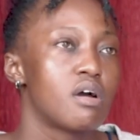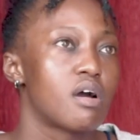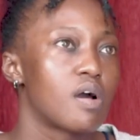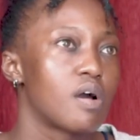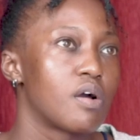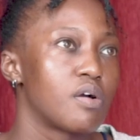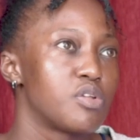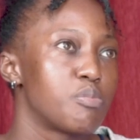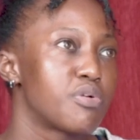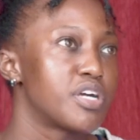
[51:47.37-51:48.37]

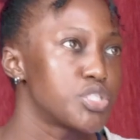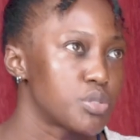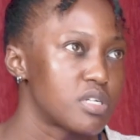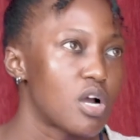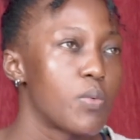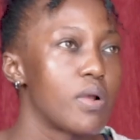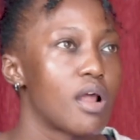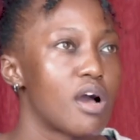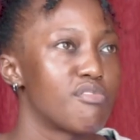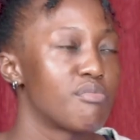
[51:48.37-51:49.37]
Depression now will
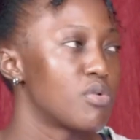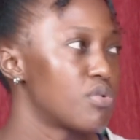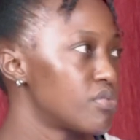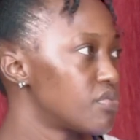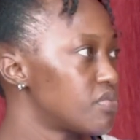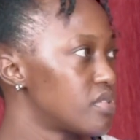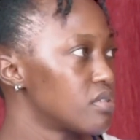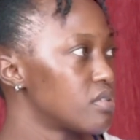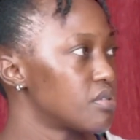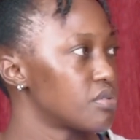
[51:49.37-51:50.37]
have more of
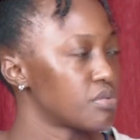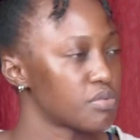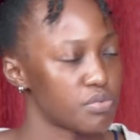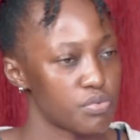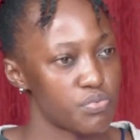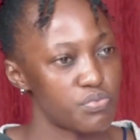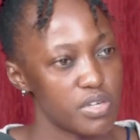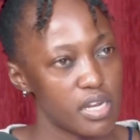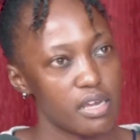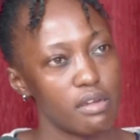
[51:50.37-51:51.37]
the
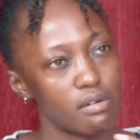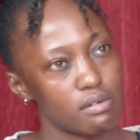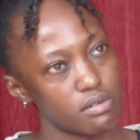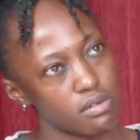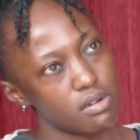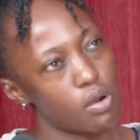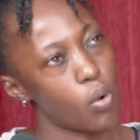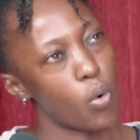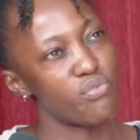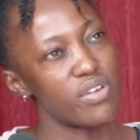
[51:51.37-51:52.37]
feeling
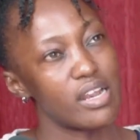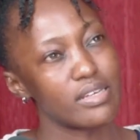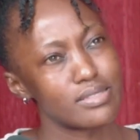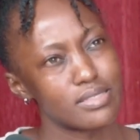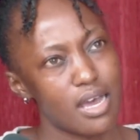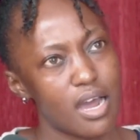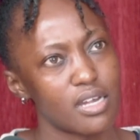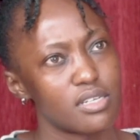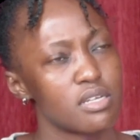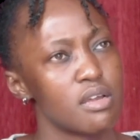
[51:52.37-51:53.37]
low, feeling
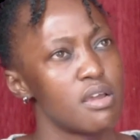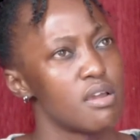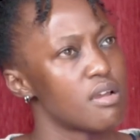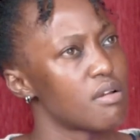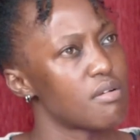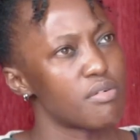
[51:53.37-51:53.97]
sad, then,